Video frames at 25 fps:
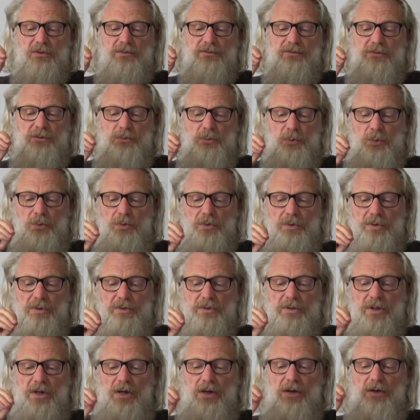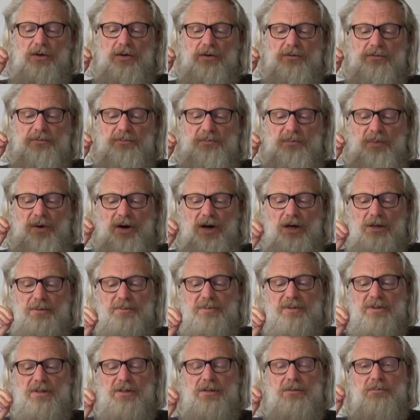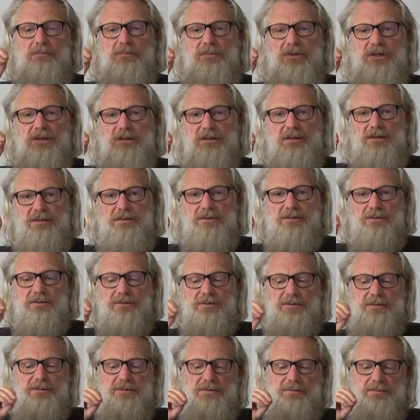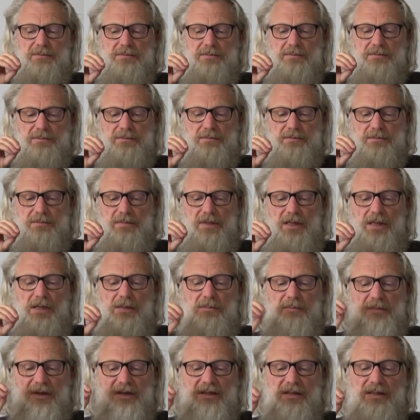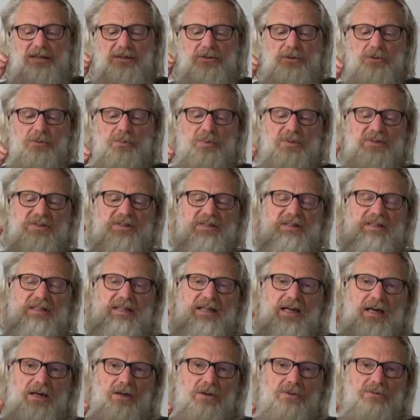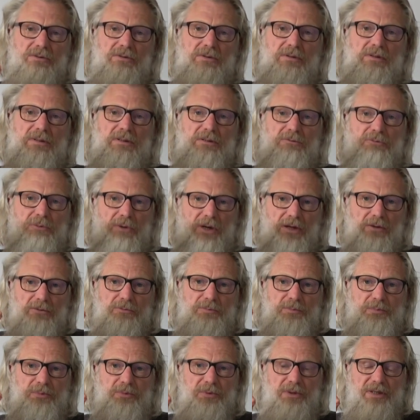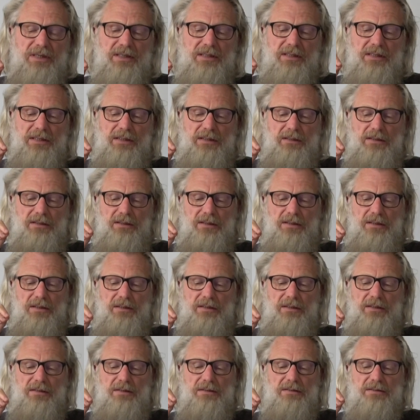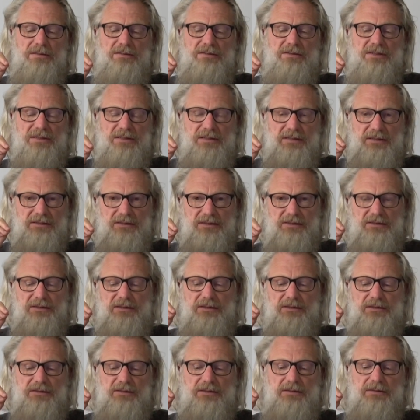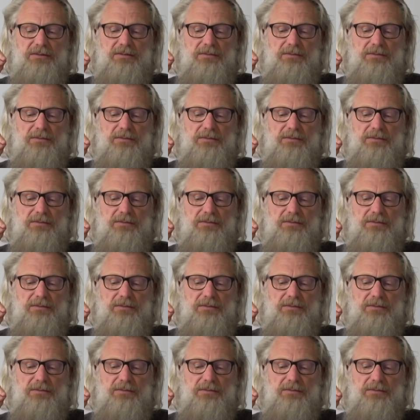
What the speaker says: of the work of Barbara McClintock. McClintock was a groundbreaking geneticist